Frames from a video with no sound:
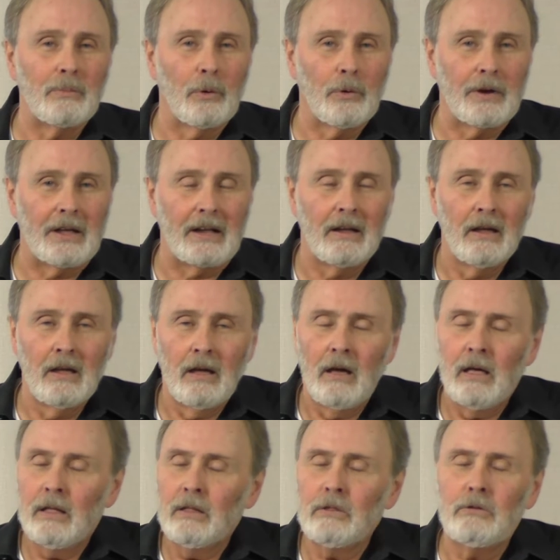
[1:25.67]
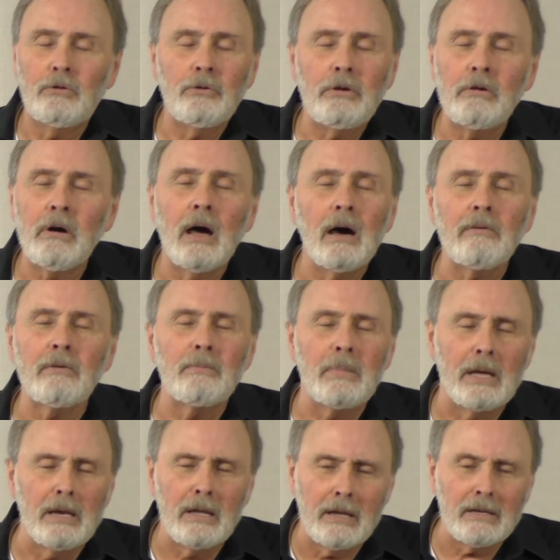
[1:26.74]
morning. "Do you have a
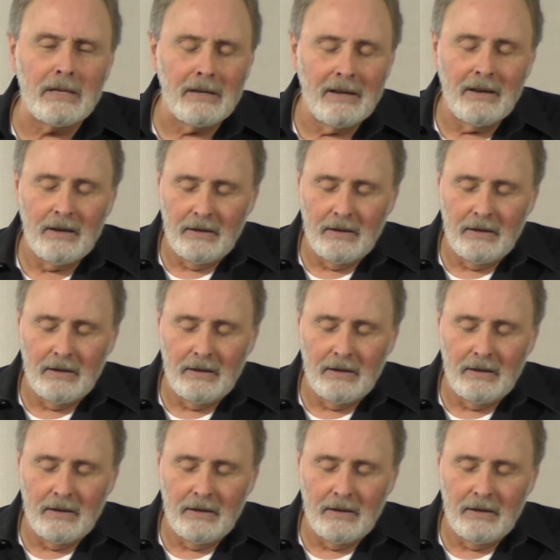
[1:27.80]
minute?"